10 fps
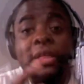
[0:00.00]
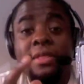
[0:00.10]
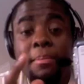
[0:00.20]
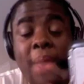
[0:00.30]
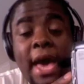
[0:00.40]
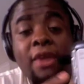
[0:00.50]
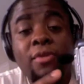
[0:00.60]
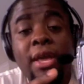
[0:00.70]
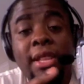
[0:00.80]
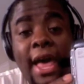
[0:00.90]
The
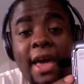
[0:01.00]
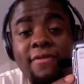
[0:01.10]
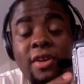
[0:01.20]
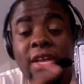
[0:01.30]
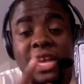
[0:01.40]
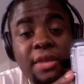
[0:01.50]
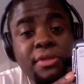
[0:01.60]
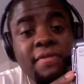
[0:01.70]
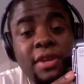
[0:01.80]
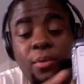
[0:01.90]
battery life on the
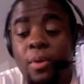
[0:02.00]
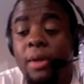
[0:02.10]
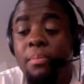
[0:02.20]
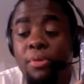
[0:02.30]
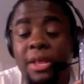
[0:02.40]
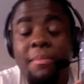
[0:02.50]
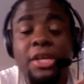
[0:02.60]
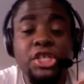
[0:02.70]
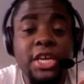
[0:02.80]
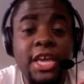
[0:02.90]
E71 pretty
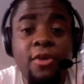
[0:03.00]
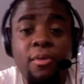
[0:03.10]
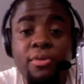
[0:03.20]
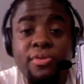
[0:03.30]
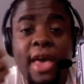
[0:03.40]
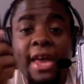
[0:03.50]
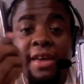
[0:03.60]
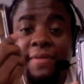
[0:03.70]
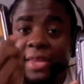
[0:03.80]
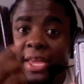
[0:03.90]
much equals that
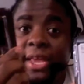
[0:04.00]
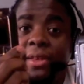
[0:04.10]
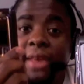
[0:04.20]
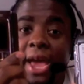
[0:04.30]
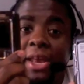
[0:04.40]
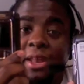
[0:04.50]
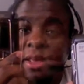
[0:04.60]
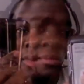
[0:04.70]
of the E90.